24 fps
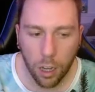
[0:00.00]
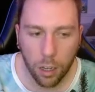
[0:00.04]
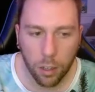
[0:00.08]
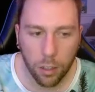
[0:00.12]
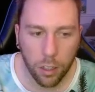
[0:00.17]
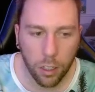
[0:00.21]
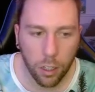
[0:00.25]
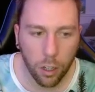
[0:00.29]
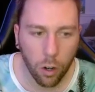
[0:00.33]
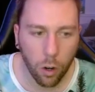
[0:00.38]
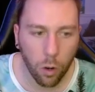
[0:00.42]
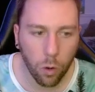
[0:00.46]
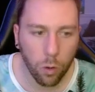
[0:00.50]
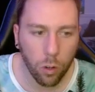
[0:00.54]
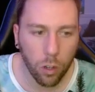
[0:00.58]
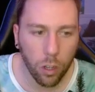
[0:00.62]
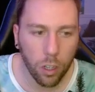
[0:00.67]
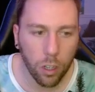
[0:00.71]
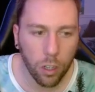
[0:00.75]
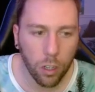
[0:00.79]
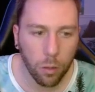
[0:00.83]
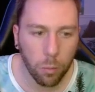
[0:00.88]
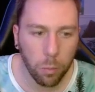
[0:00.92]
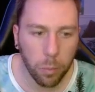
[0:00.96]
you know,
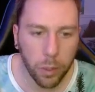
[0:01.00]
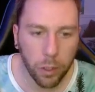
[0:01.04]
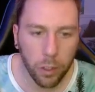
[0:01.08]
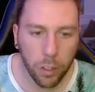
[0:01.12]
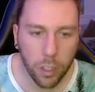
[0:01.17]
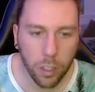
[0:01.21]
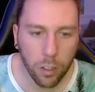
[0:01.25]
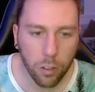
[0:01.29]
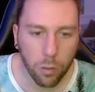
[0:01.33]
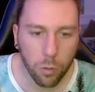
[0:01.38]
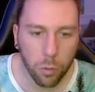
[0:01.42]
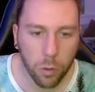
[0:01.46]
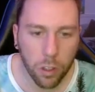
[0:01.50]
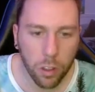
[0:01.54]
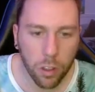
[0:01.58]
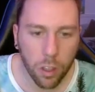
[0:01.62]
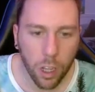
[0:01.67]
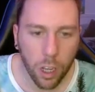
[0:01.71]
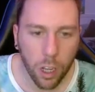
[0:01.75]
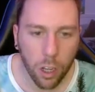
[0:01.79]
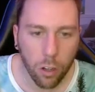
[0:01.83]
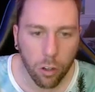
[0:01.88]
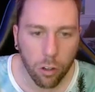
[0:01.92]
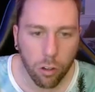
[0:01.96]
buildings with
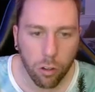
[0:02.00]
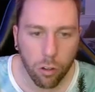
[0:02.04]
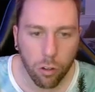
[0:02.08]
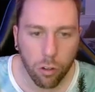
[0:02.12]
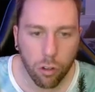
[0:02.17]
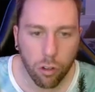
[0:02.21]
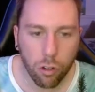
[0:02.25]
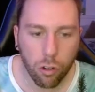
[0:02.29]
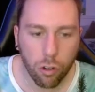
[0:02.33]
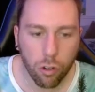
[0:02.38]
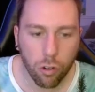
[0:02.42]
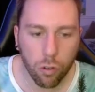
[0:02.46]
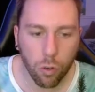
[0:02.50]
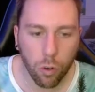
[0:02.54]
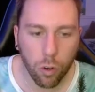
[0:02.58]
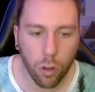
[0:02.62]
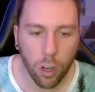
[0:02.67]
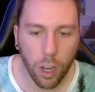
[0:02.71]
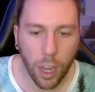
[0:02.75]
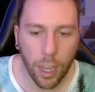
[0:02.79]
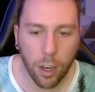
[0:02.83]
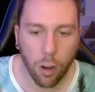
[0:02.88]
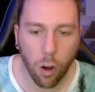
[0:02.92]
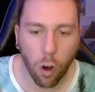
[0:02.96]

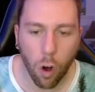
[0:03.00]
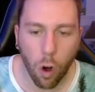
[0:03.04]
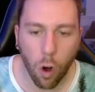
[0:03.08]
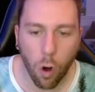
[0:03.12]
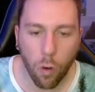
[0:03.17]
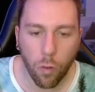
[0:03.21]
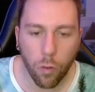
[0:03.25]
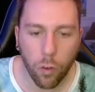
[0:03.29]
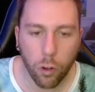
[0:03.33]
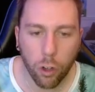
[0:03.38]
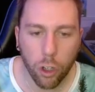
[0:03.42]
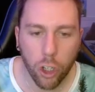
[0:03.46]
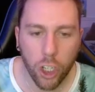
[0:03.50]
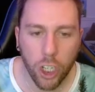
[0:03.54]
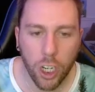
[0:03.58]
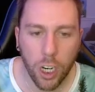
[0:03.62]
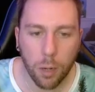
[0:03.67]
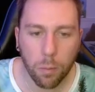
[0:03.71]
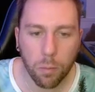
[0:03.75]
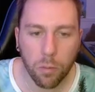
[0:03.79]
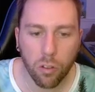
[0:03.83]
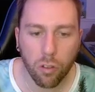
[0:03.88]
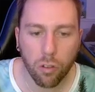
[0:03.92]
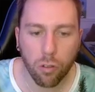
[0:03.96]
like
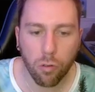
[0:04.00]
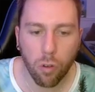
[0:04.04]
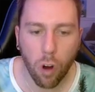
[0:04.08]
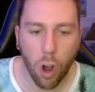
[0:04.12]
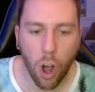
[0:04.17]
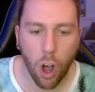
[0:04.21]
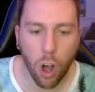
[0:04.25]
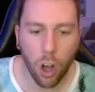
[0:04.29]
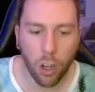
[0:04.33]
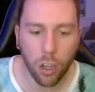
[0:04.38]
oval-shaped straw on